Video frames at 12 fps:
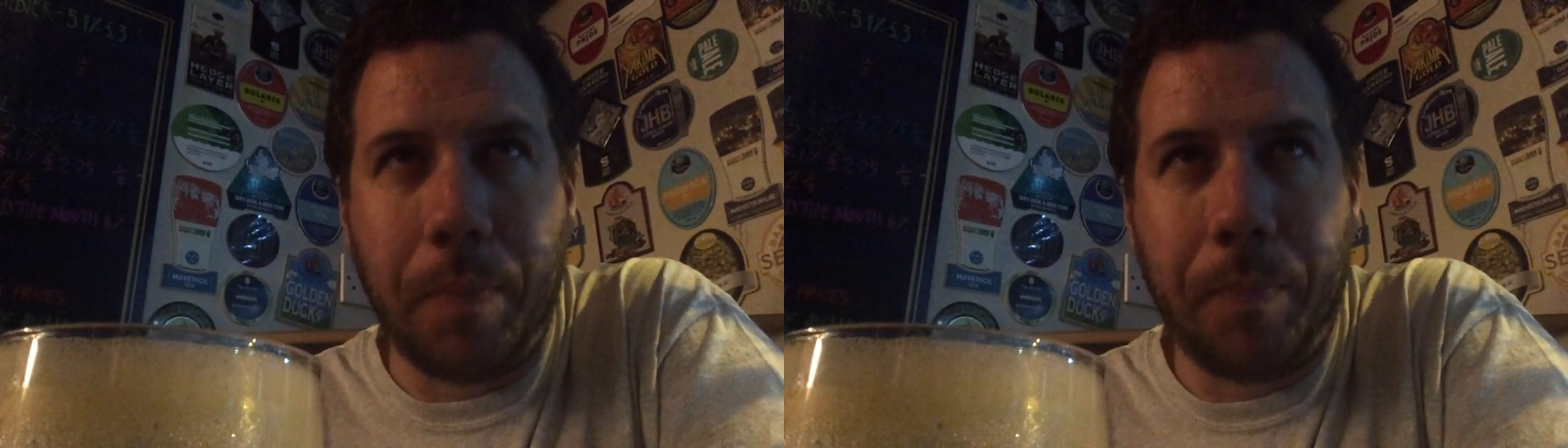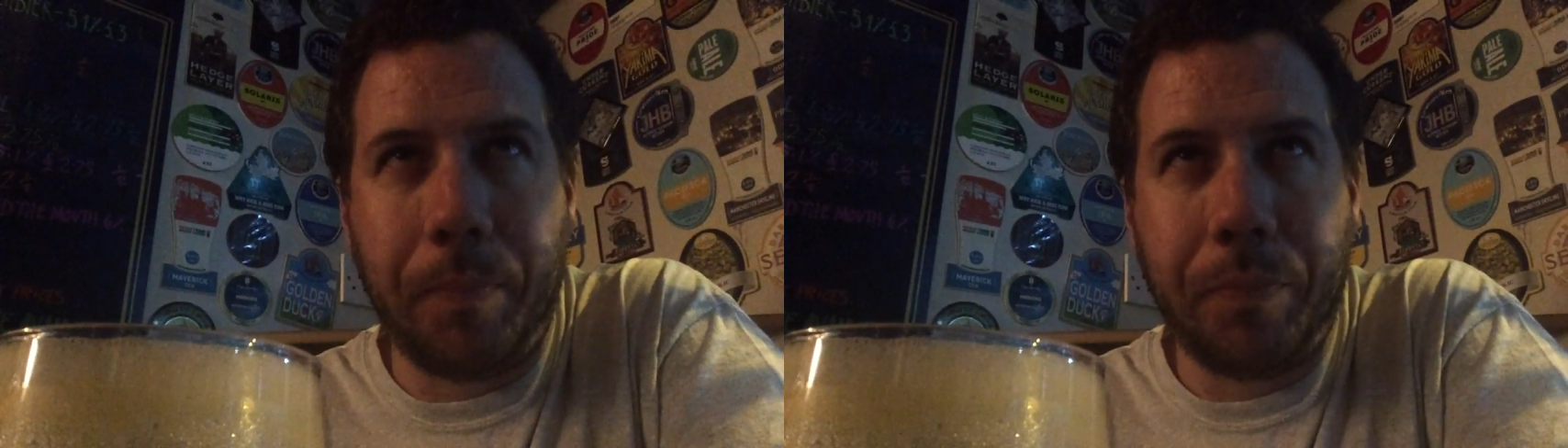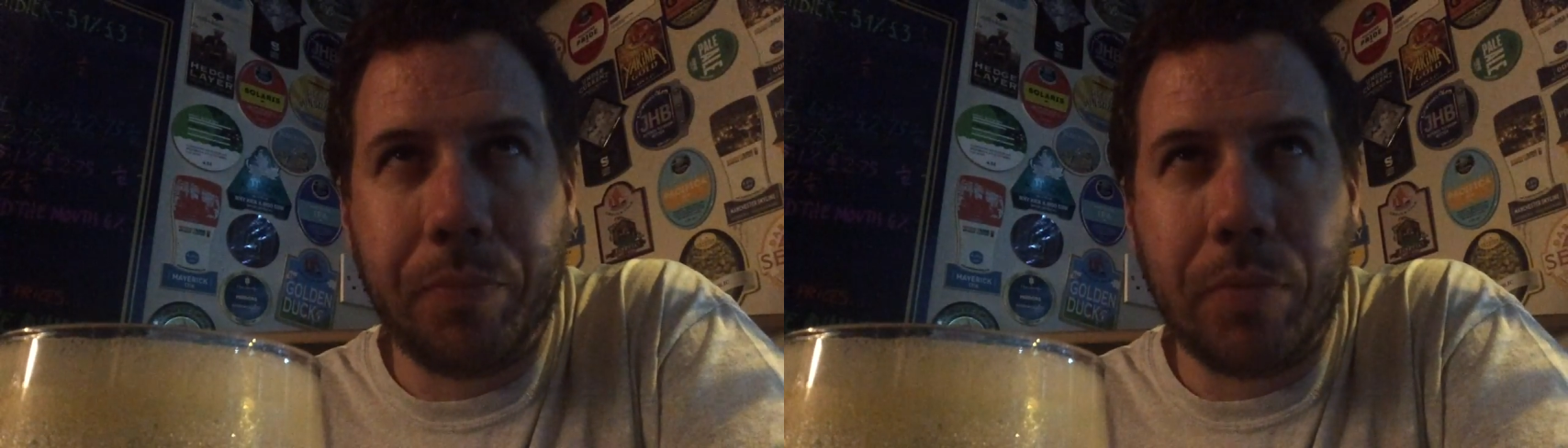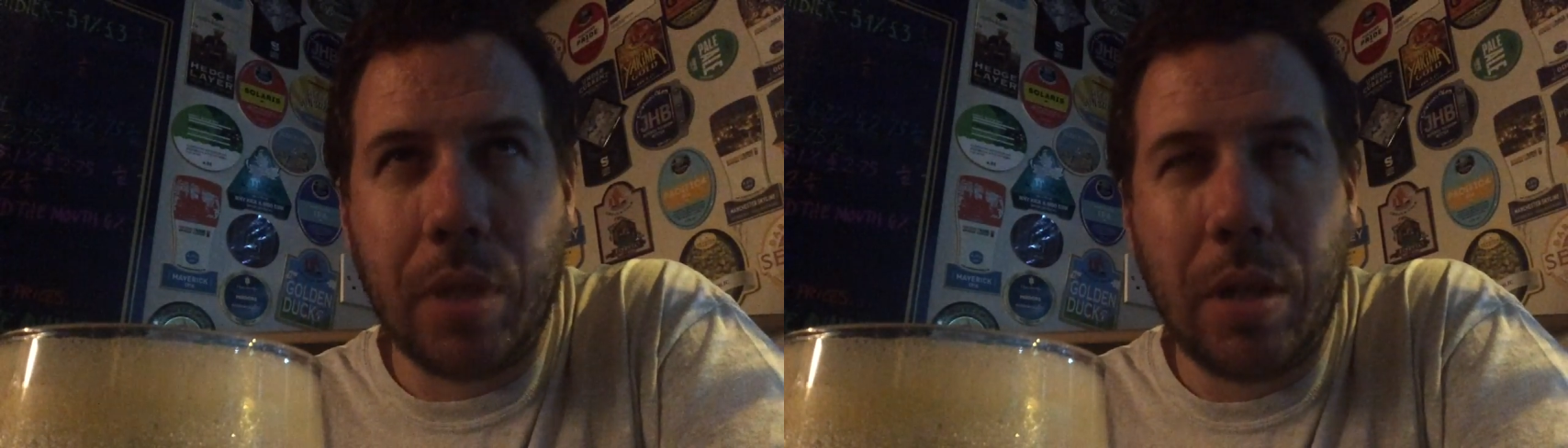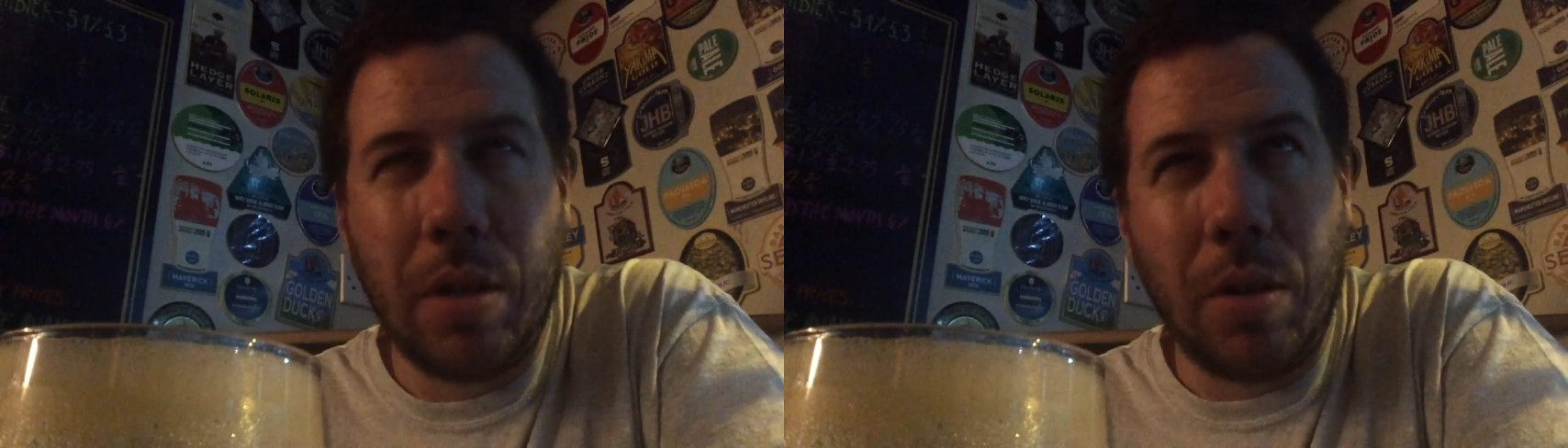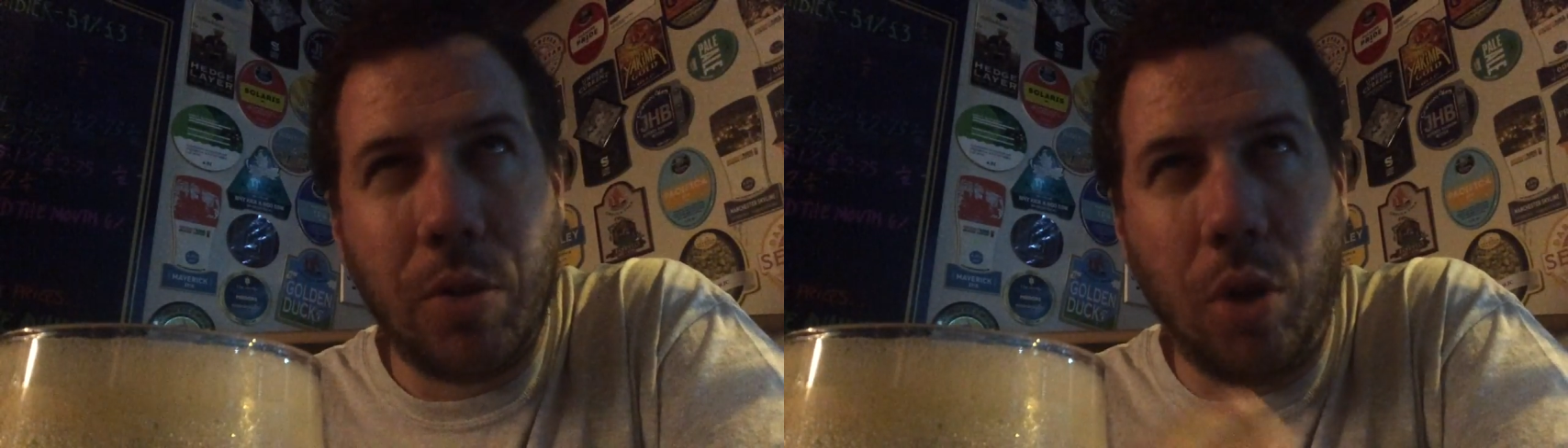
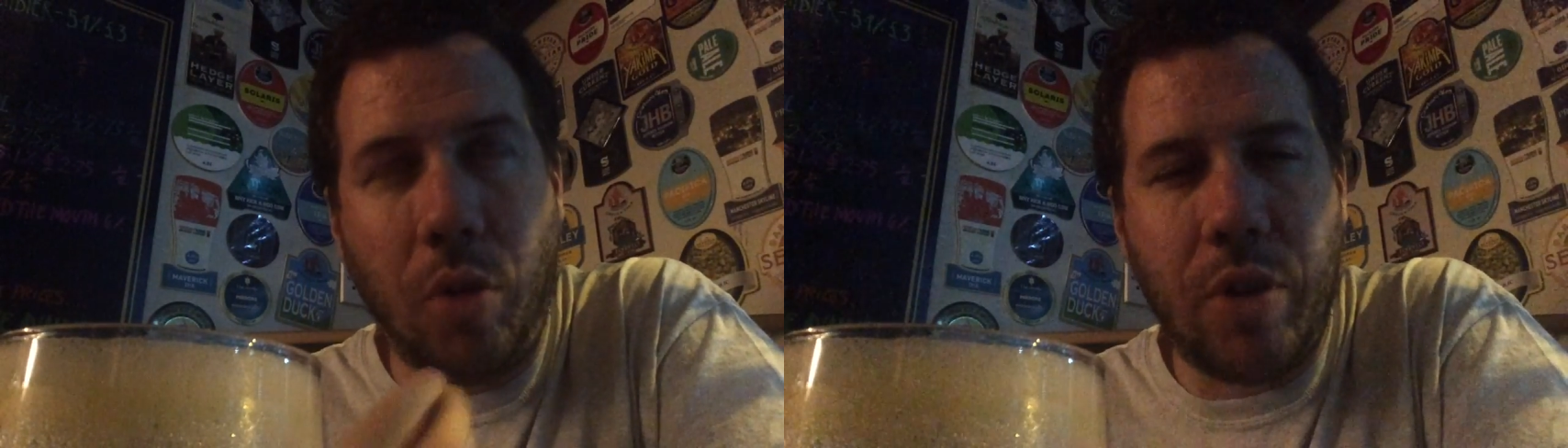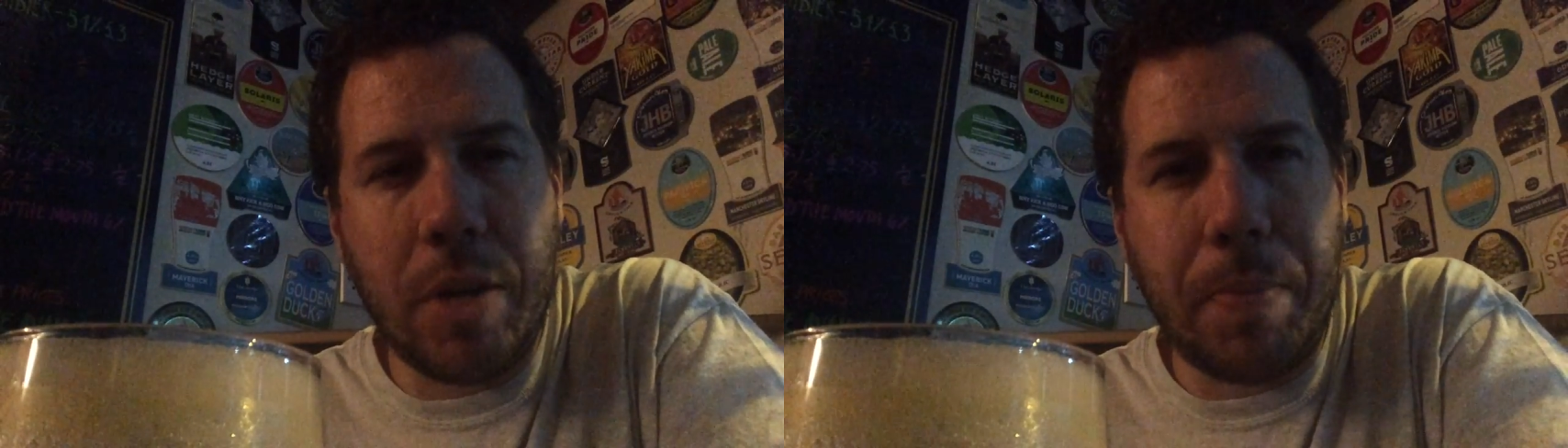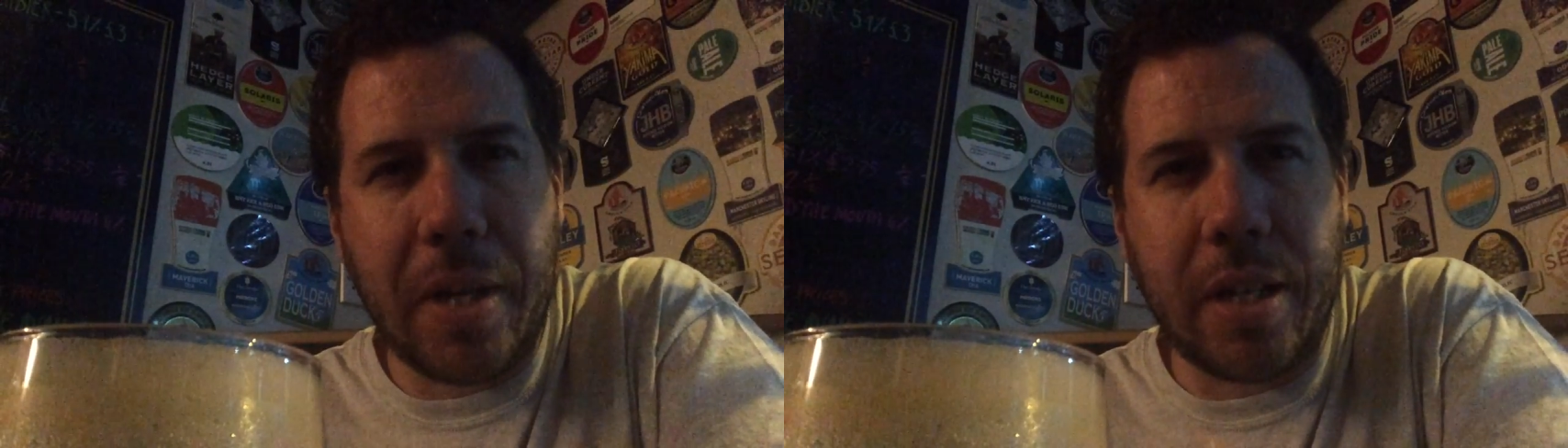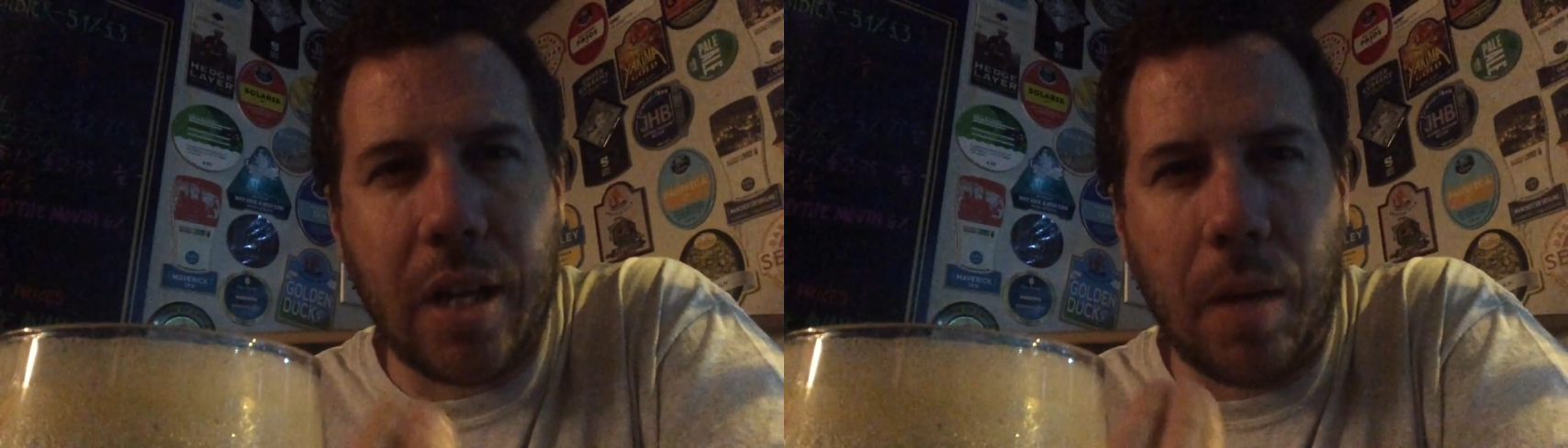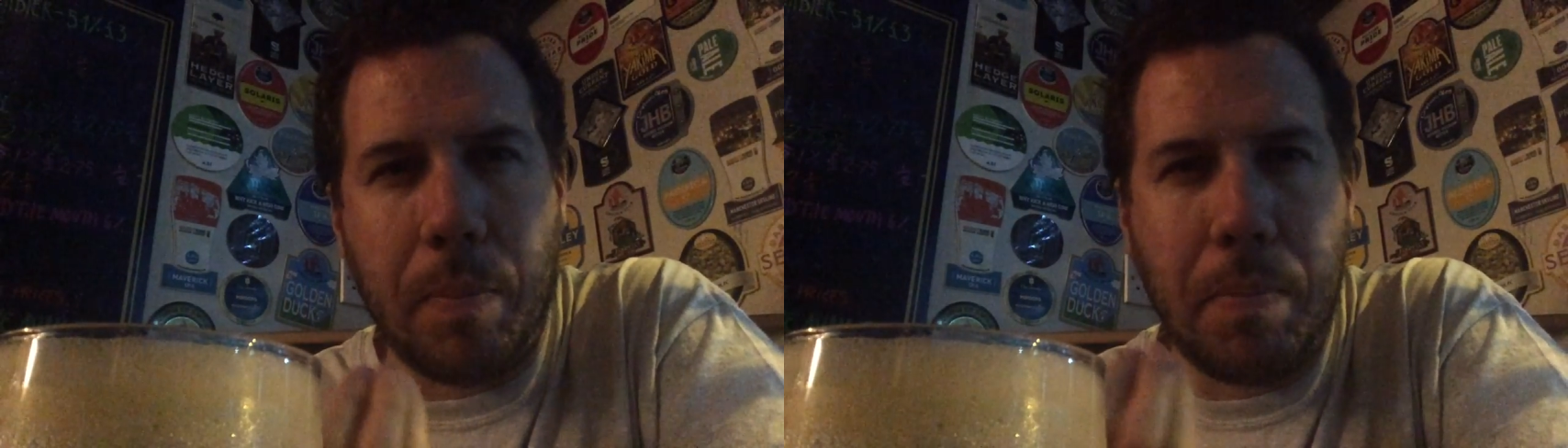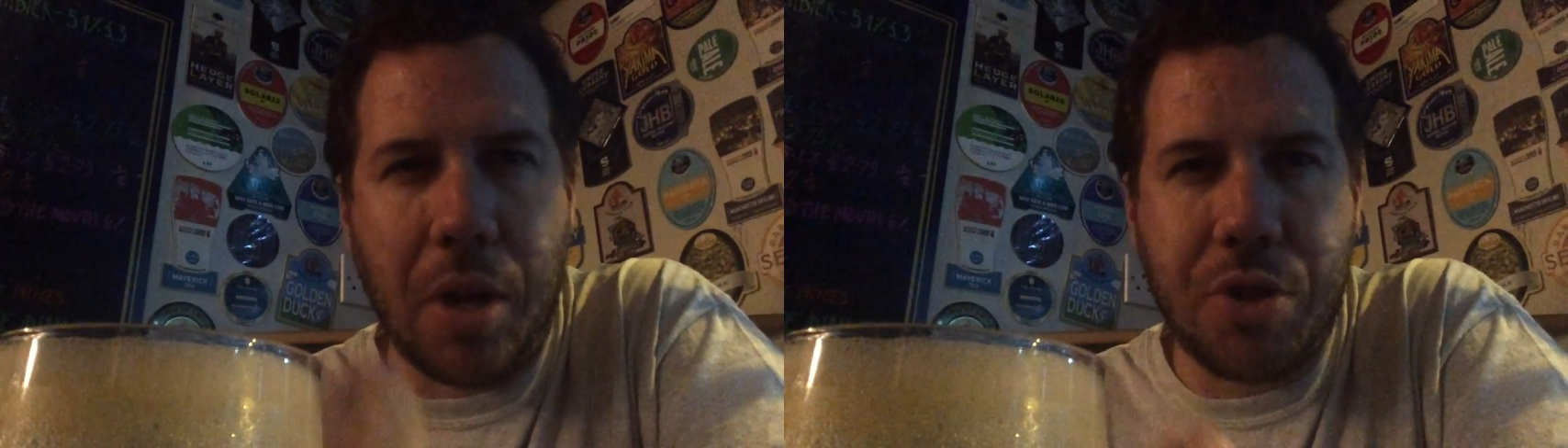Not really picking
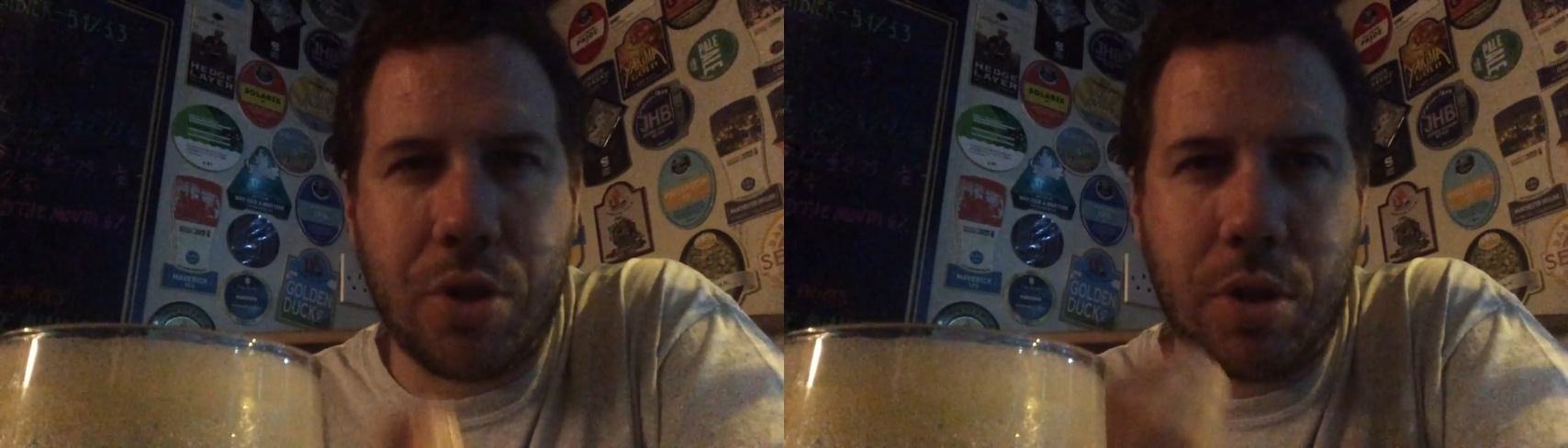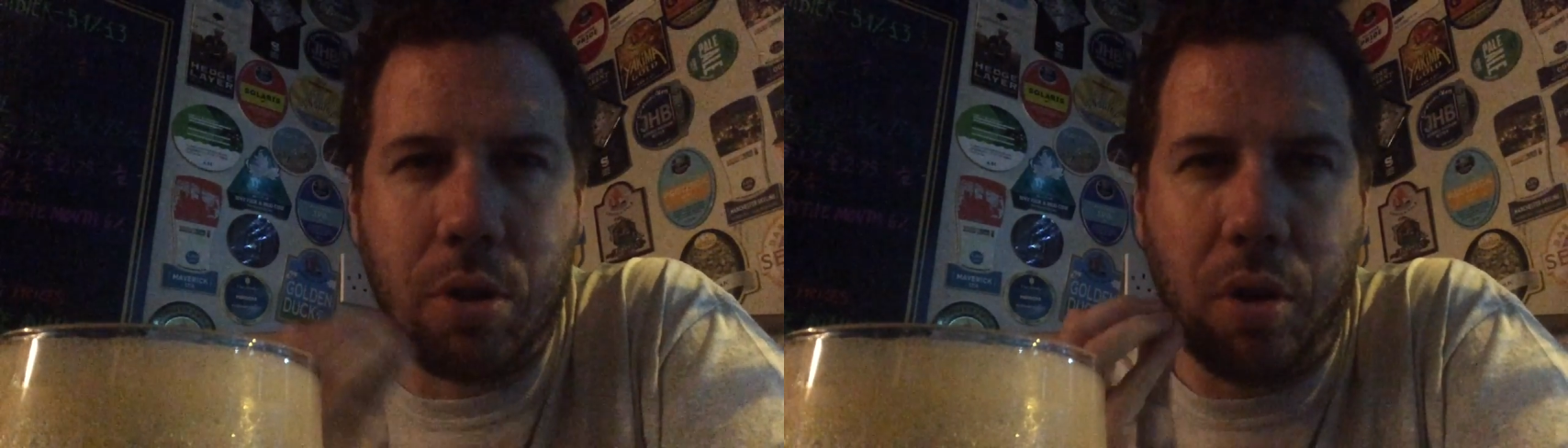up much